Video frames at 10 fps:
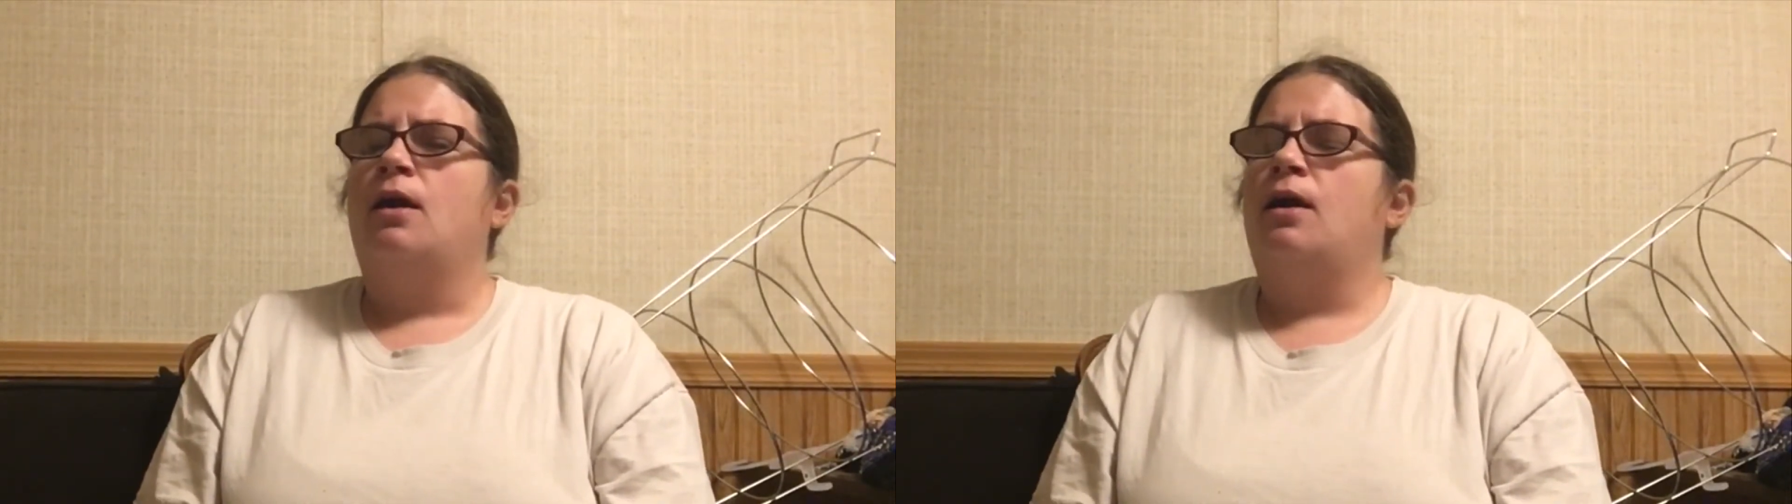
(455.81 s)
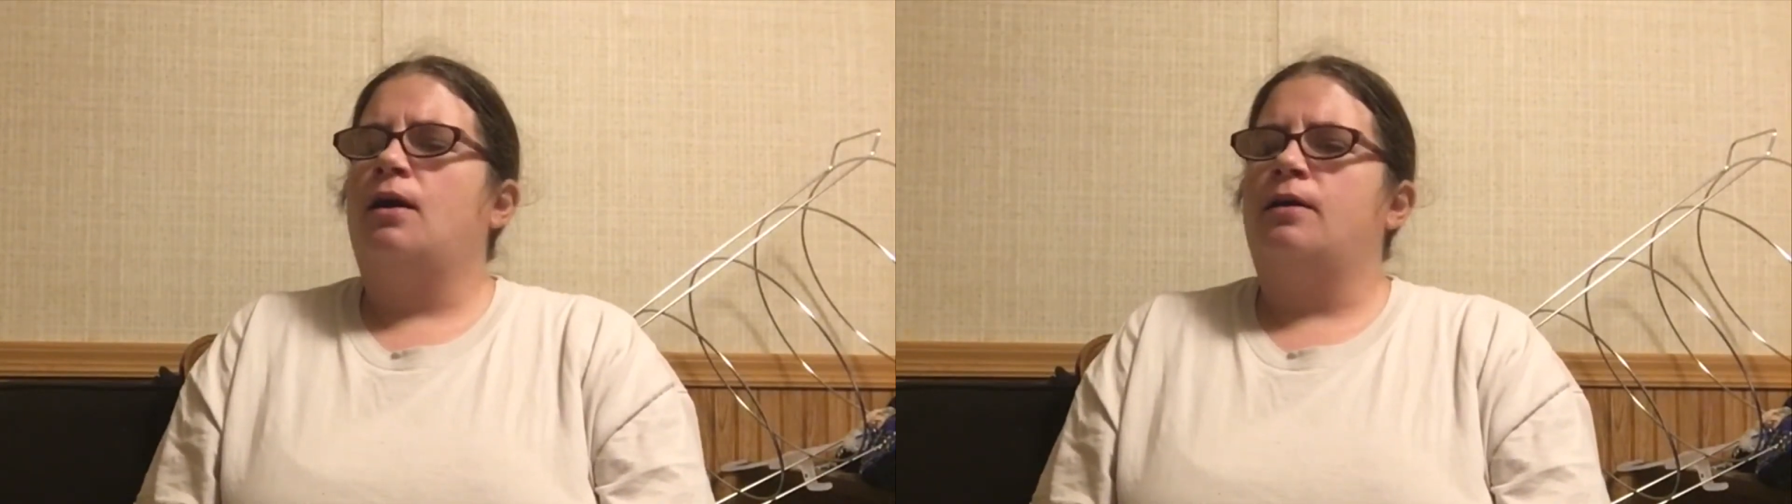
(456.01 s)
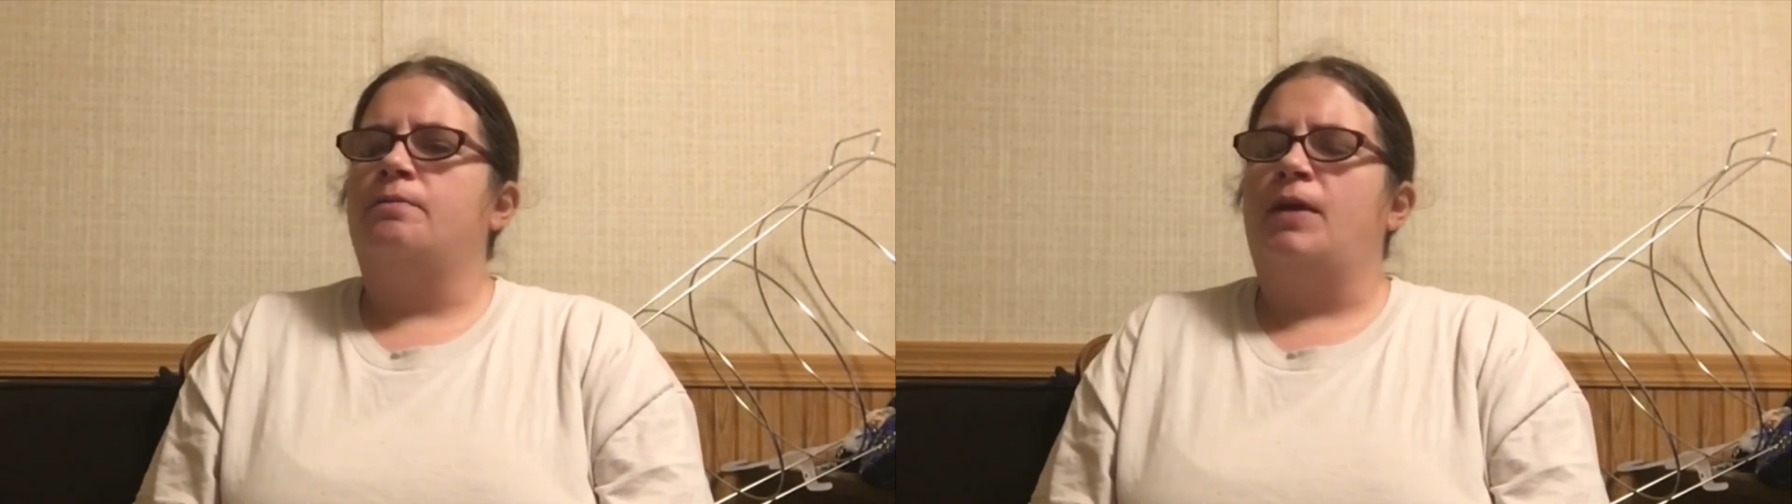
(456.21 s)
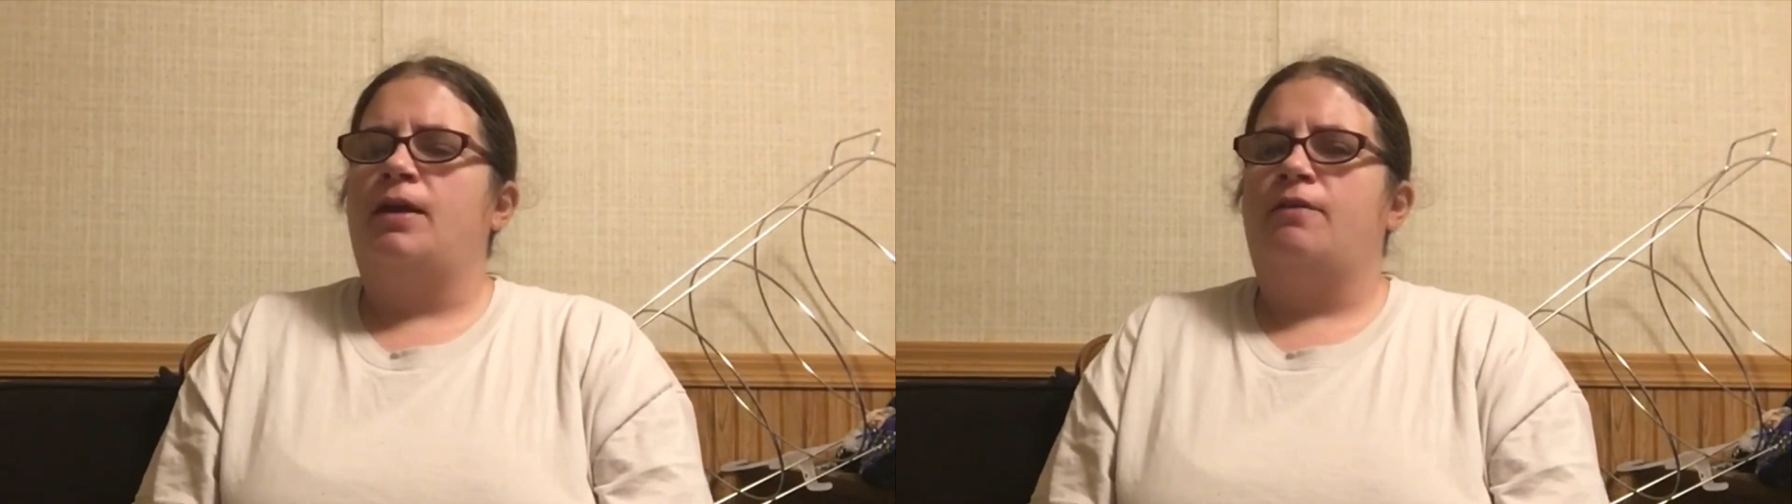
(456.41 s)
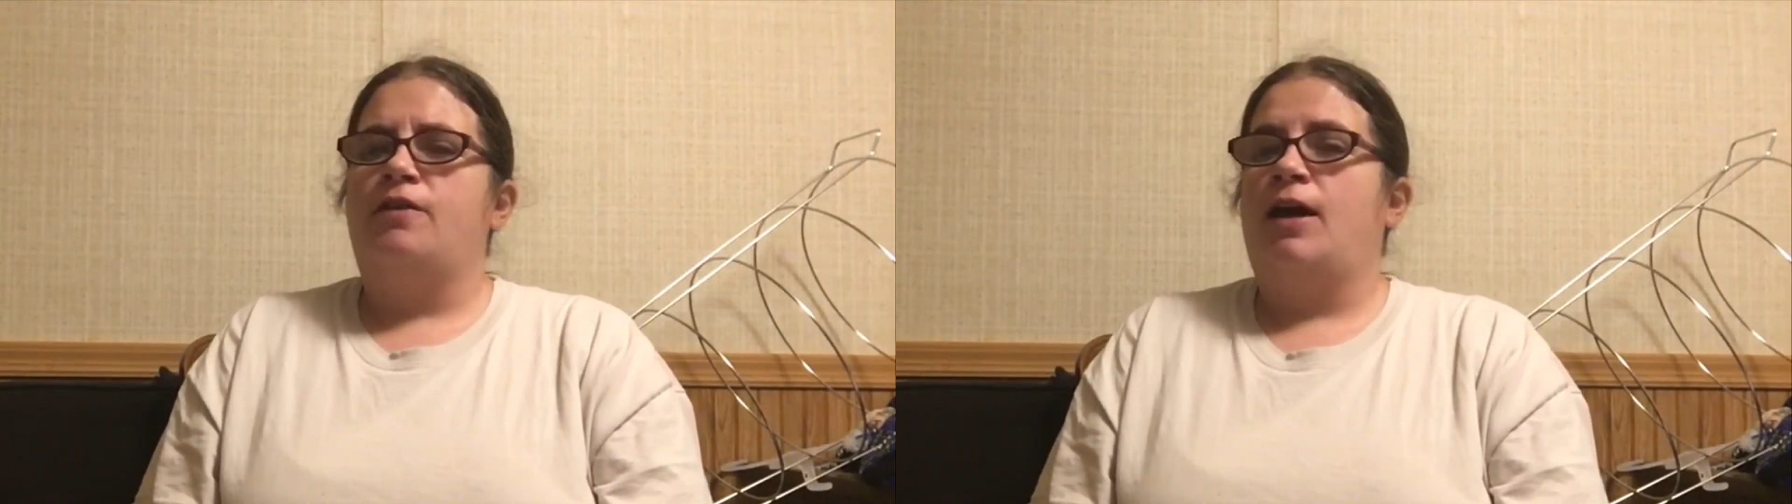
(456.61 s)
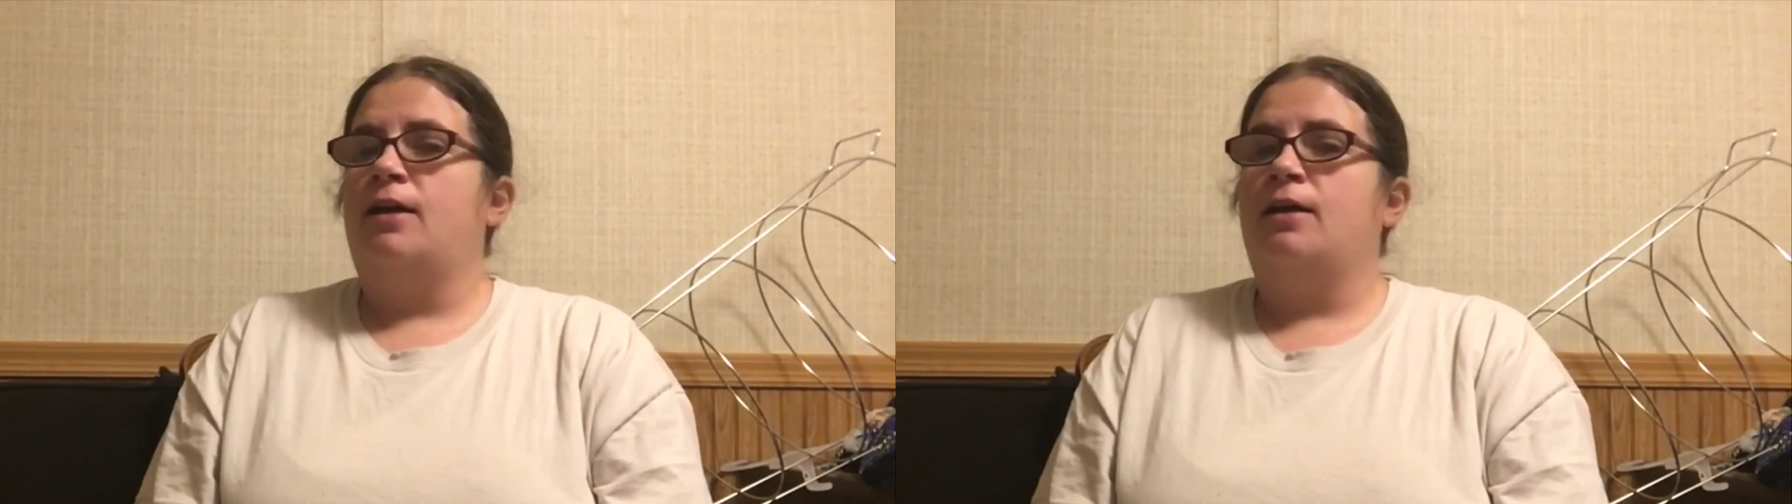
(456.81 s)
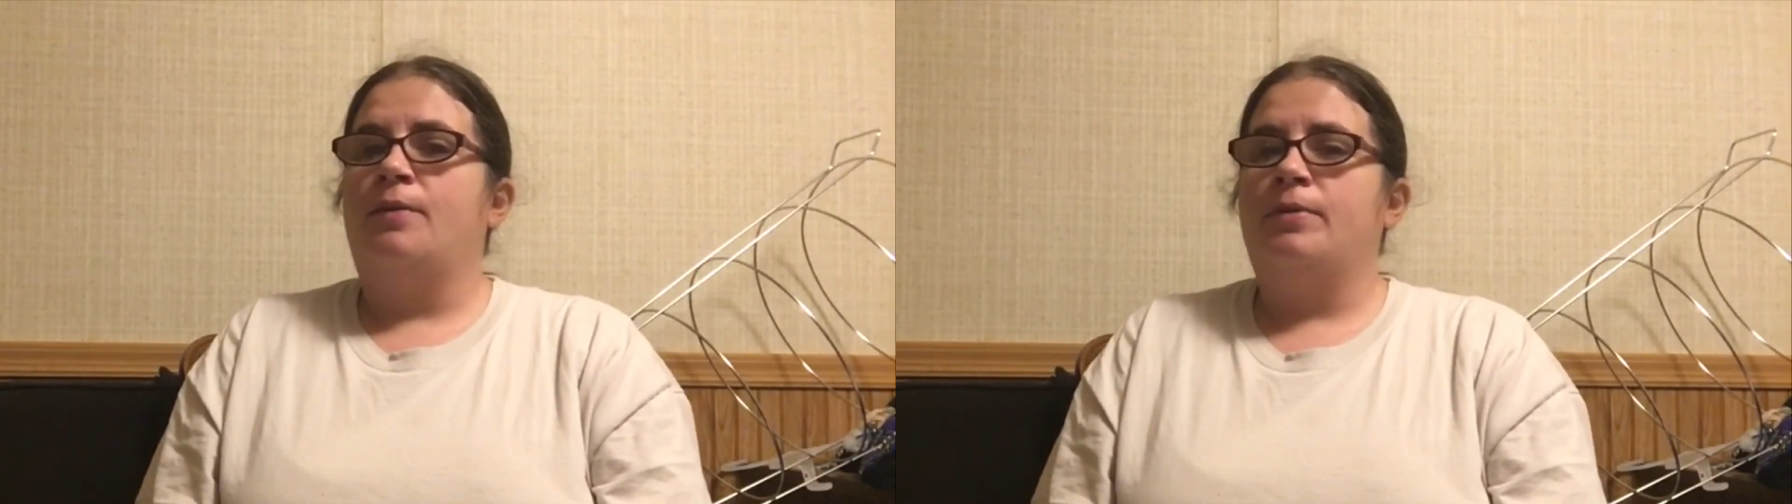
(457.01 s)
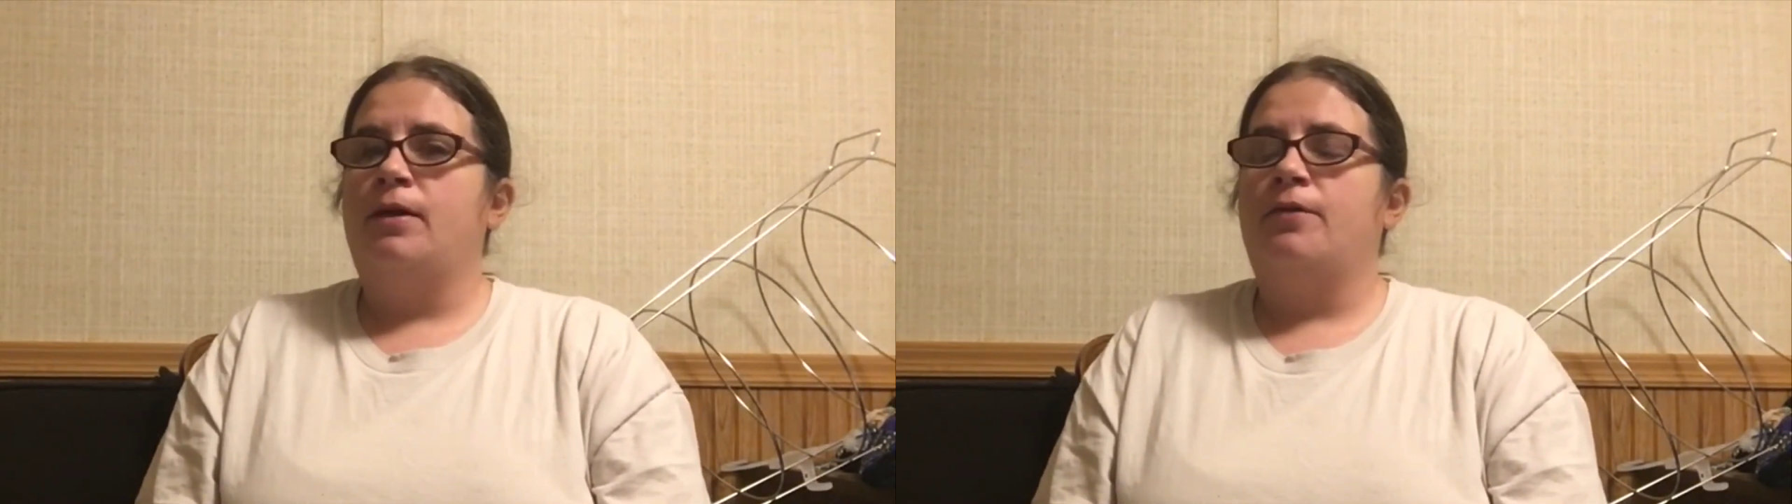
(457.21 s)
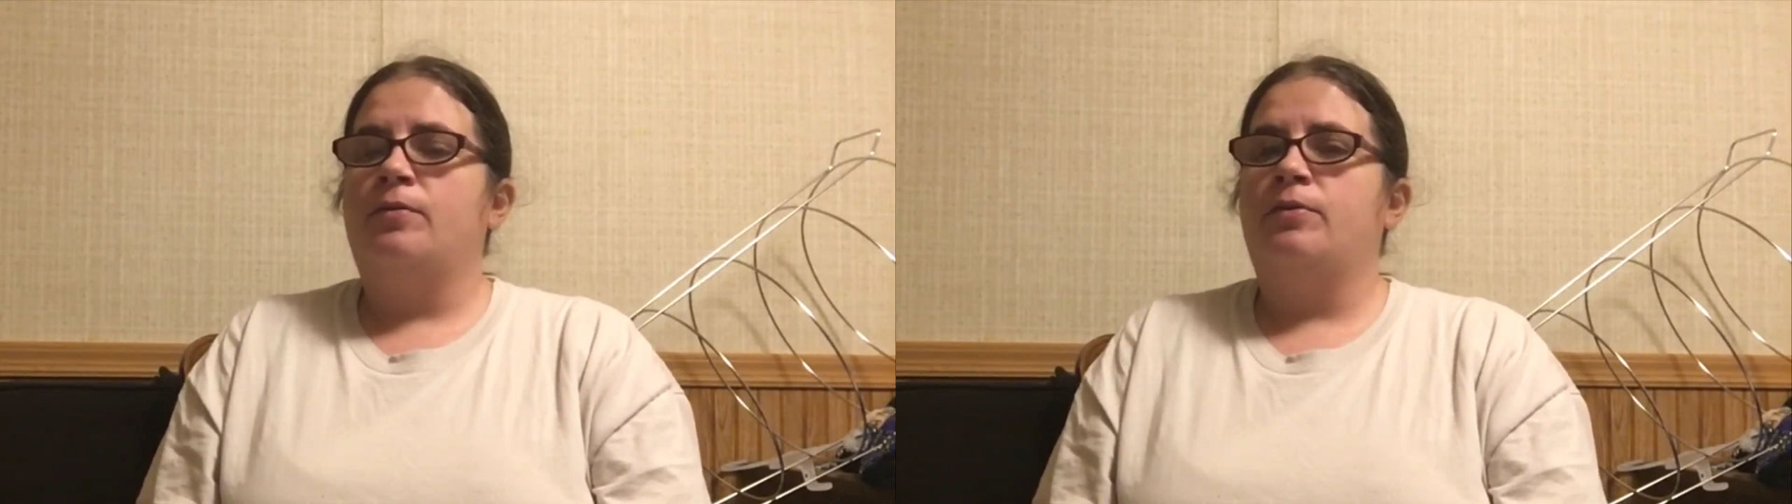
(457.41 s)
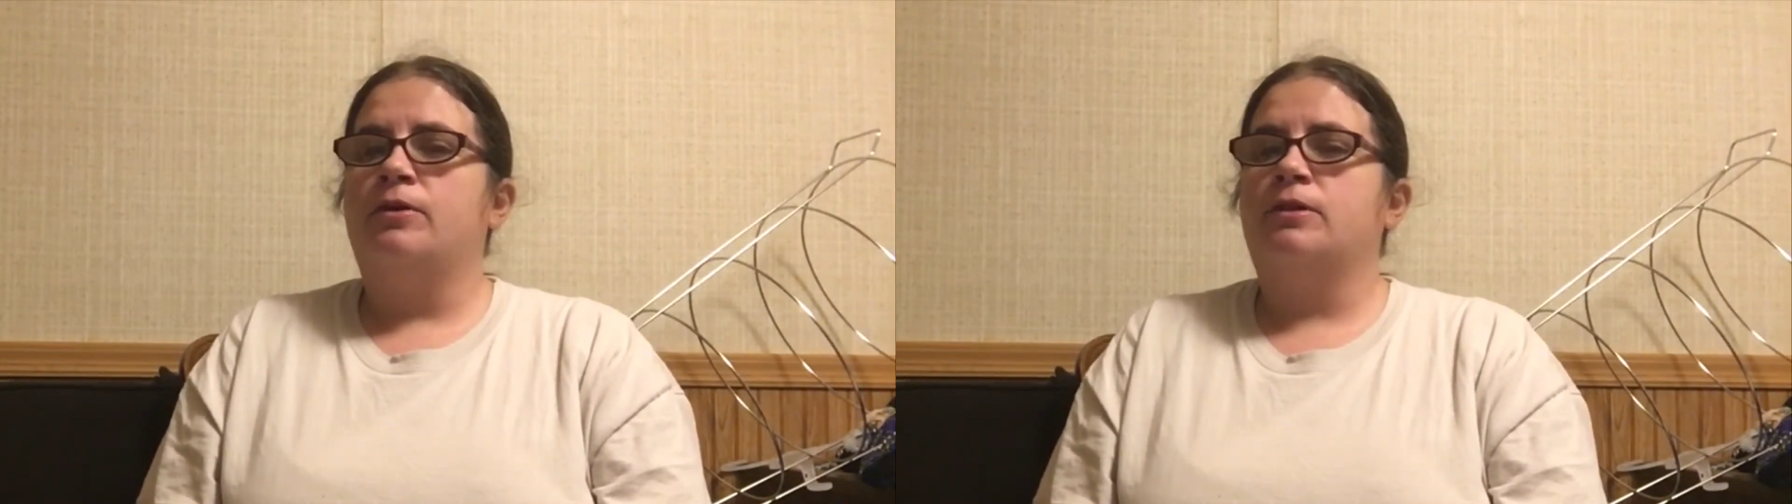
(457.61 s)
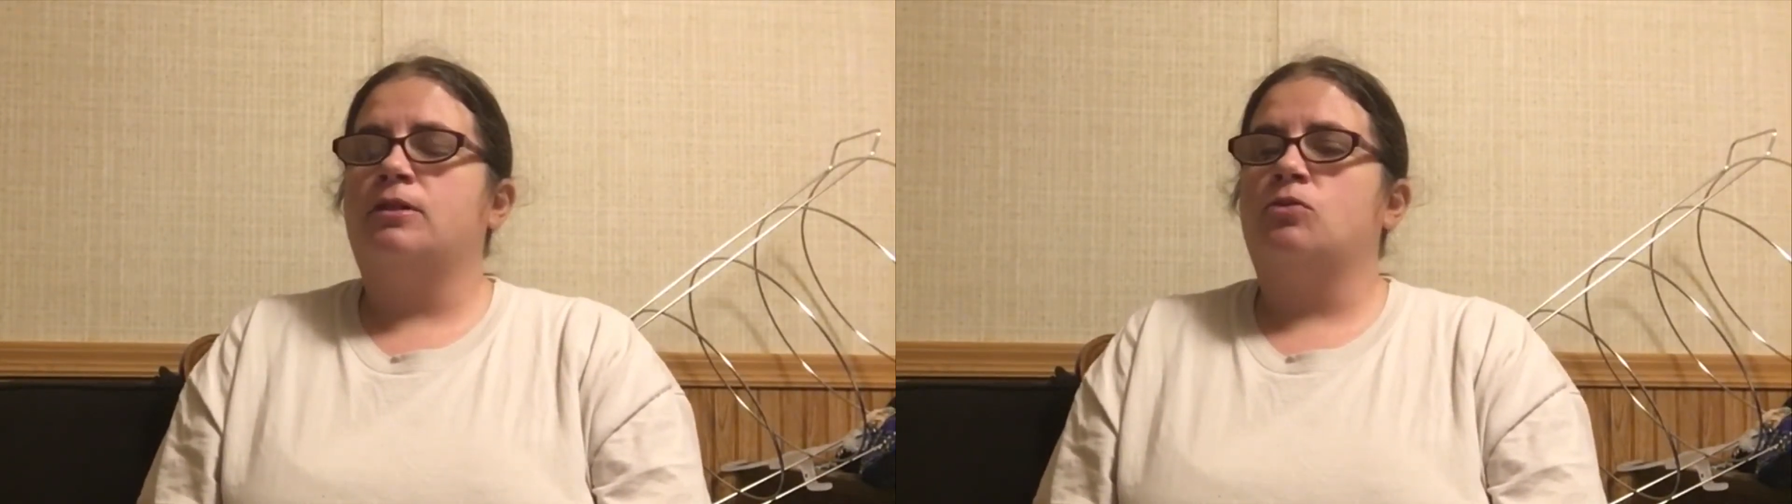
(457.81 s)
and have had a couple other books